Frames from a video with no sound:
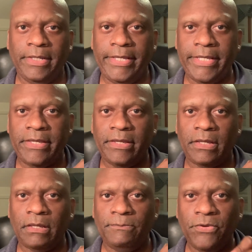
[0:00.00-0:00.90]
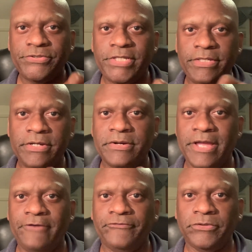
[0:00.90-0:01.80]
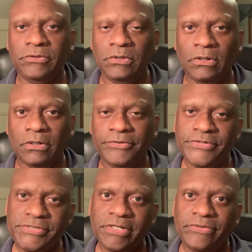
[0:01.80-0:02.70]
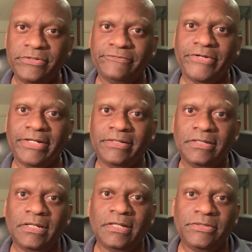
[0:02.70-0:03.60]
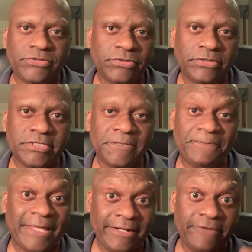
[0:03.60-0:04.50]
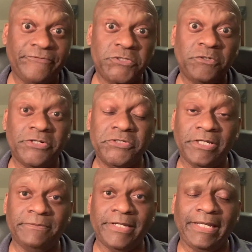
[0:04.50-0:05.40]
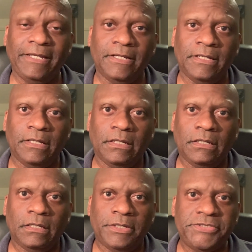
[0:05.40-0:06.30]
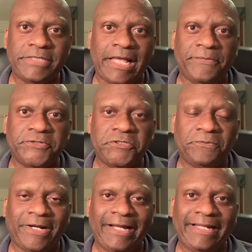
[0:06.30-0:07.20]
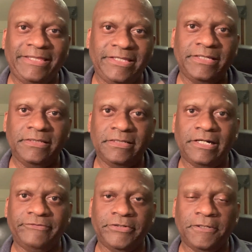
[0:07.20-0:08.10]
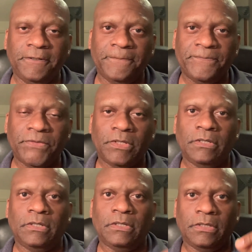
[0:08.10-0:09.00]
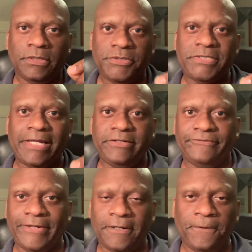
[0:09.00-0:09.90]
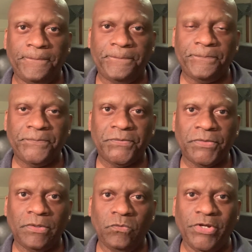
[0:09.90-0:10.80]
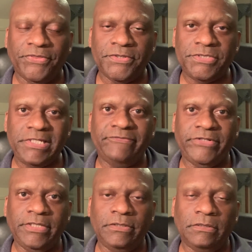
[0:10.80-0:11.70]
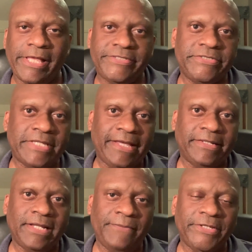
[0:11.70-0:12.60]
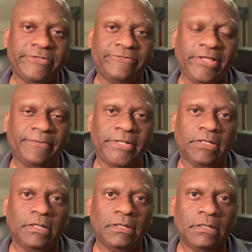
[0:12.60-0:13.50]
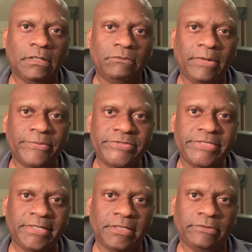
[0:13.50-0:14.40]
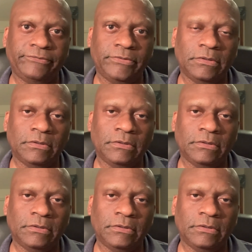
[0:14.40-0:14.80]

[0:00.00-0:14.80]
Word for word: a multi-year effort called the Southern Nevada Tourism and Infrastructure Committee established by then Governor Sandoval with Stephen Hill as his economic development representative.